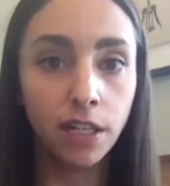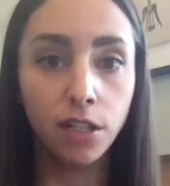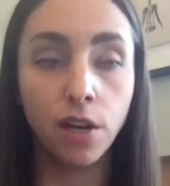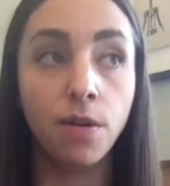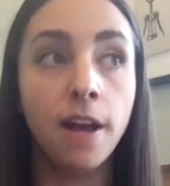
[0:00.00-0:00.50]

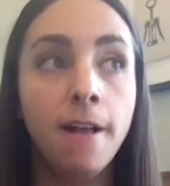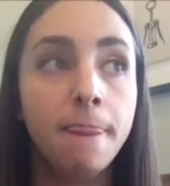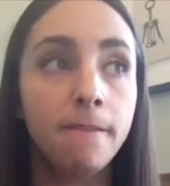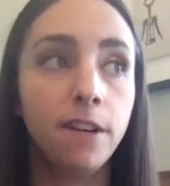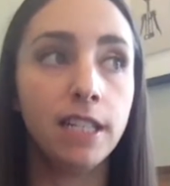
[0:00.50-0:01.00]
So
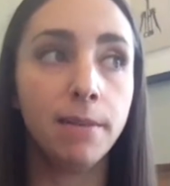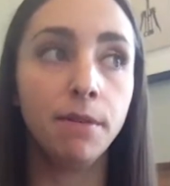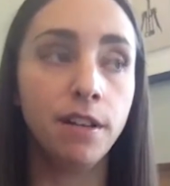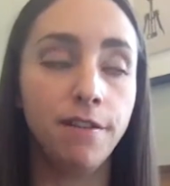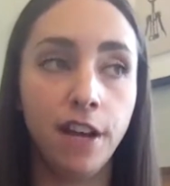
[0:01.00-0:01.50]
for
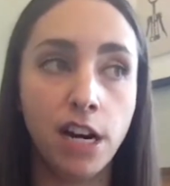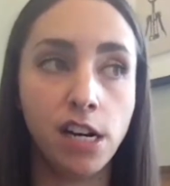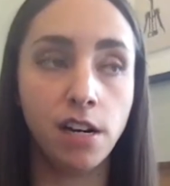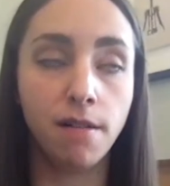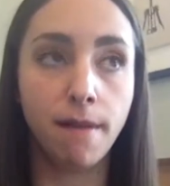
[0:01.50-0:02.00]
example, if
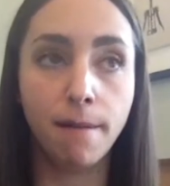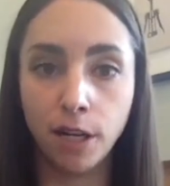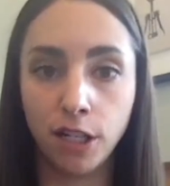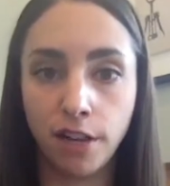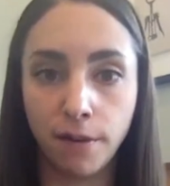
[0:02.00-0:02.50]
they're
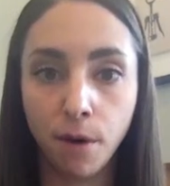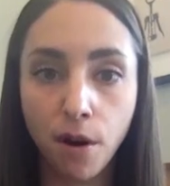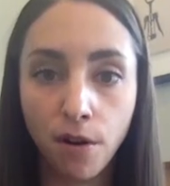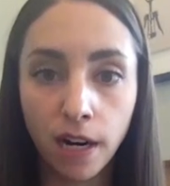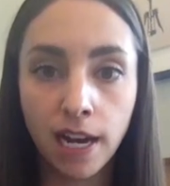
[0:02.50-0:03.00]
members of a
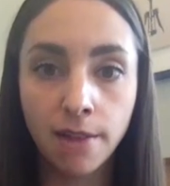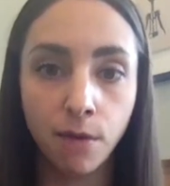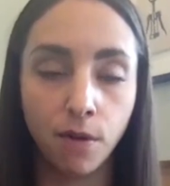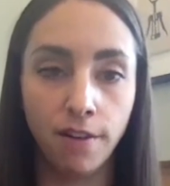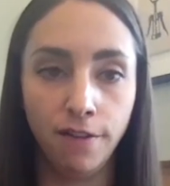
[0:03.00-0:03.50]
program or if